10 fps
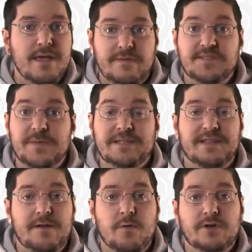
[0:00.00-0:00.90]
This means
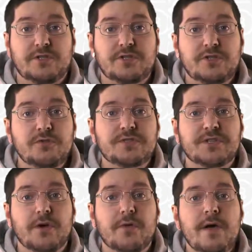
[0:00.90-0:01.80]
that in order to do
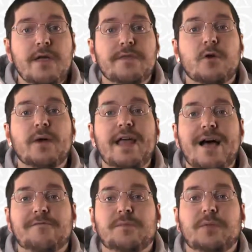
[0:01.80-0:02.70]
so, they're going to
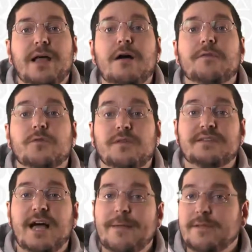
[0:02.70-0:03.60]
have to plow through the
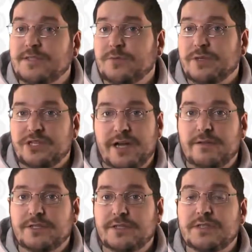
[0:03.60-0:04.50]
time-consuming
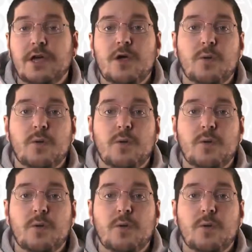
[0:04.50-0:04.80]
challenges